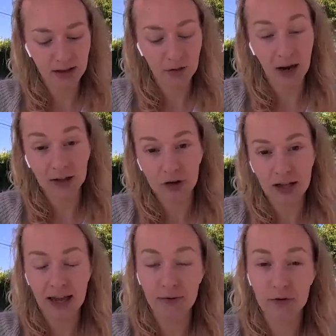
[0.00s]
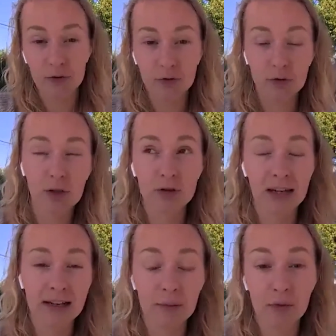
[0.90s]
You actually have to do your
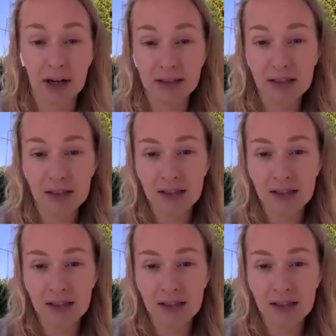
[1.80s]
daily practice,